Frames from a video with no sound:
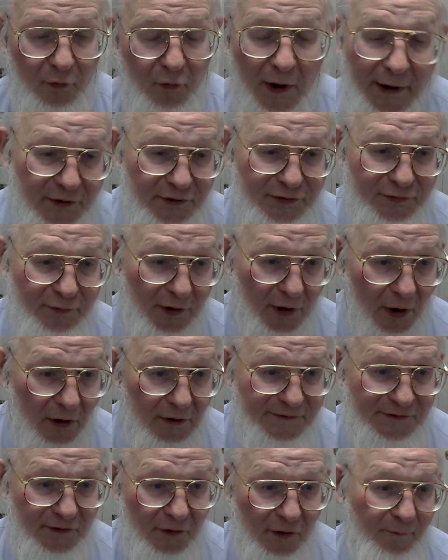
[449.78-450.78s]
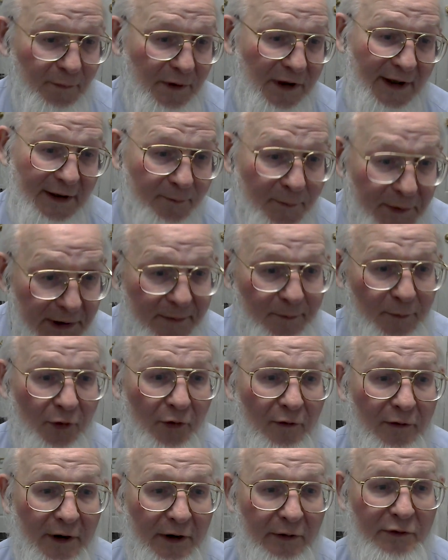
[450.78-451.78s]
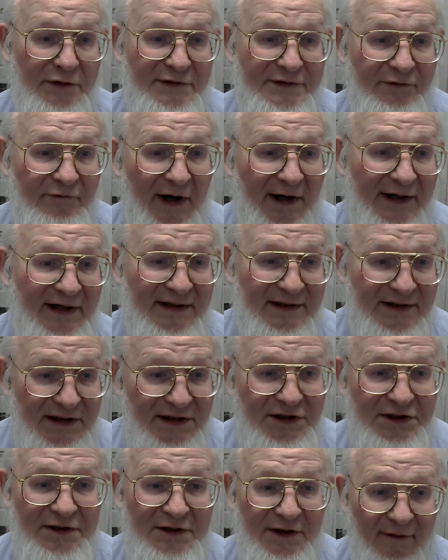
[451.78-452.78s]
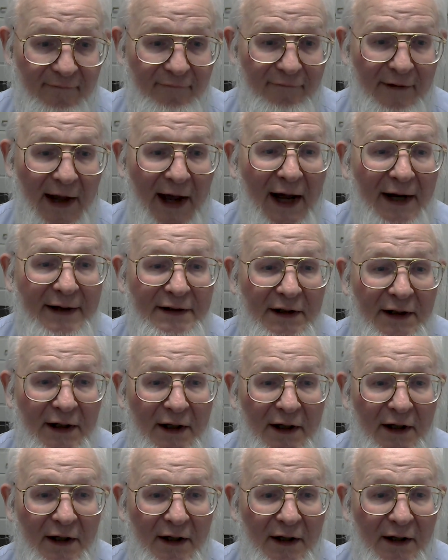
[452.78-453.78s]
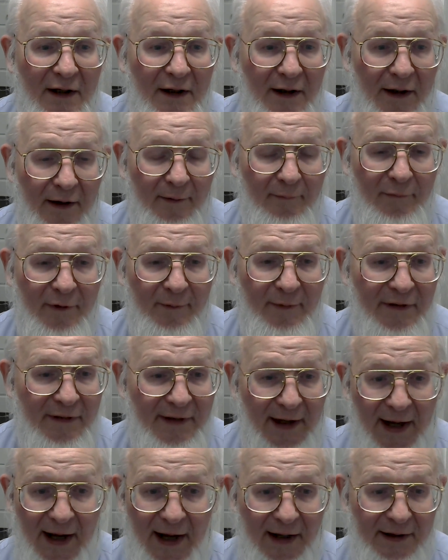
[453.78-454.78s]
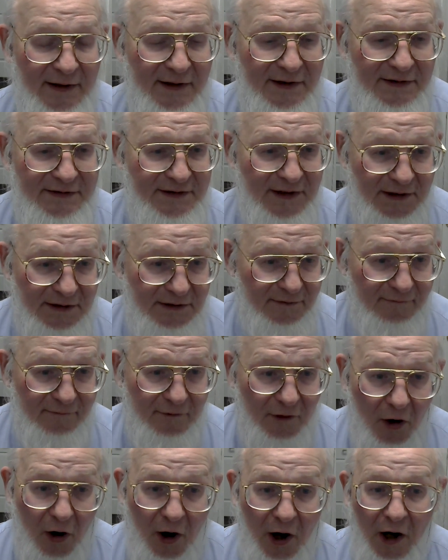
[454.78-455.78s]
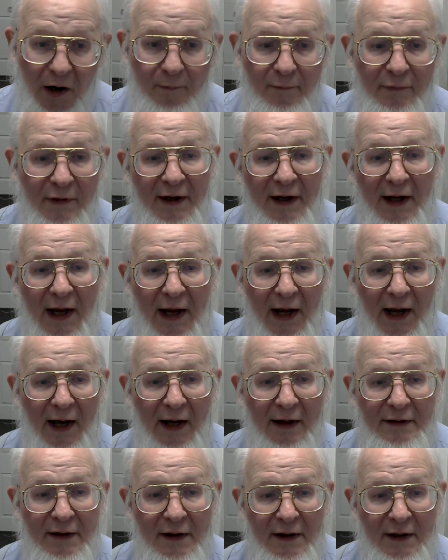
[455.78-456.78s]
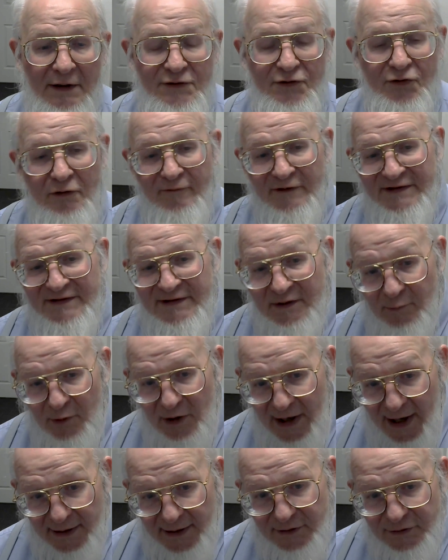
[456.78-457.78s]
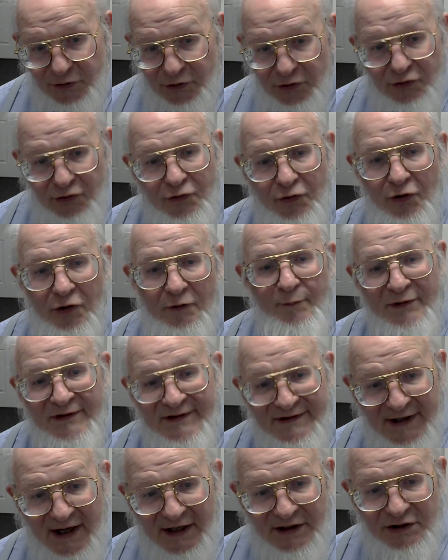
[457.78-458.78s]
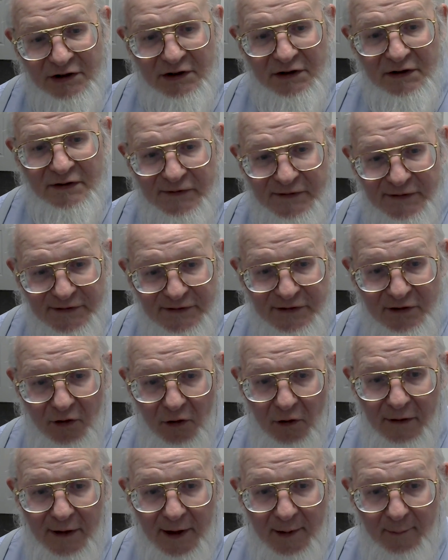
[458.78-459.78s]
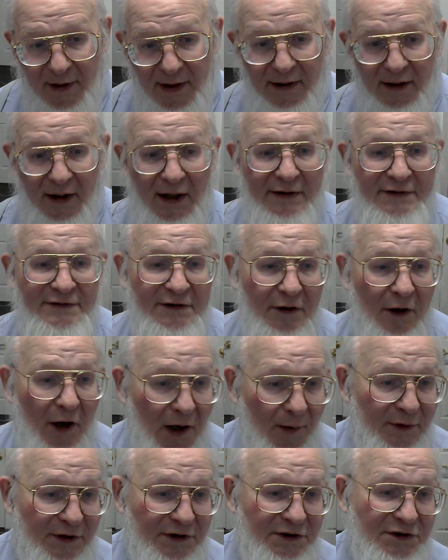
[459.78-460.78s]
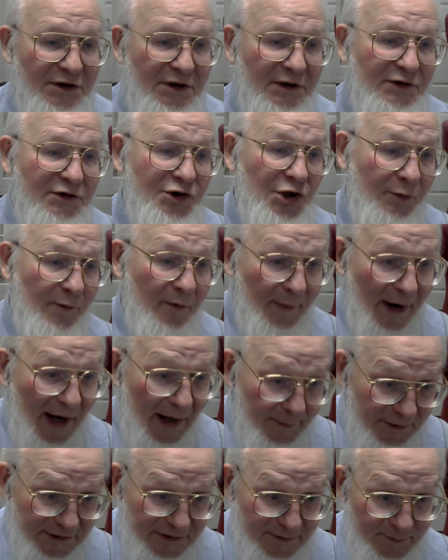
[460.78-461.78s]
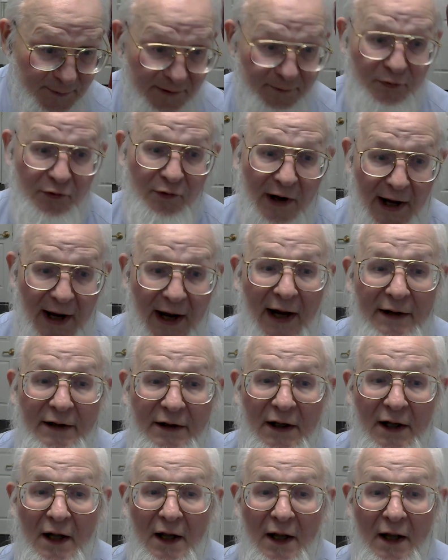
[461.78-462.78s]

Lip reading: Quakers were also a plain people. There was a recognition of that. They had a distinctive garb. They had sort of a similar attitude toward possessions and so on that Mennonites and Amish and German Baptist people had.